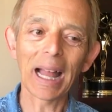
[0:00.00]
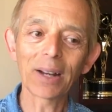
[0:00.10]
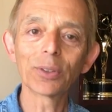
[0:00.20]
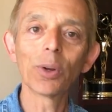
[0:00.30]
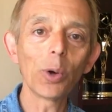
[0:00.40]
I
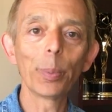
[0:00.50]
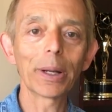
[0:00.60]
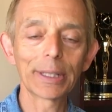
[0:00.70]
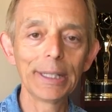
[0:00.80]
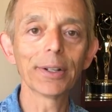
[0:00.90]
don't know
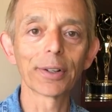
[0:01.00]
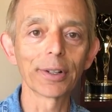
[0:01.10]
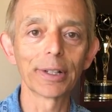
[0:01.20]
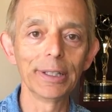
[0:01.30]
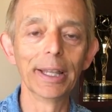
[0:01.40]
about
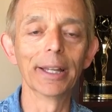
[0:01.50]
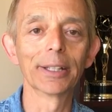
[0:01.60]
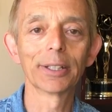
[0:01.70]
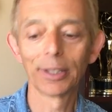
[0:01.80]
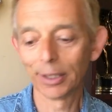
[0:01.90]
here
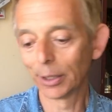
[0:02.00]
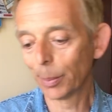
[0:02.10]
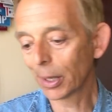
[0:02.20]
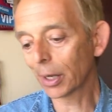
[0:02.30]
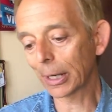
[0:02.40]
yet in
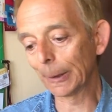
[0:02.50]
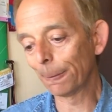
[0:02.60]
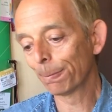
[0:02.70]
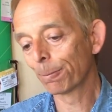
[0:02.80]
America,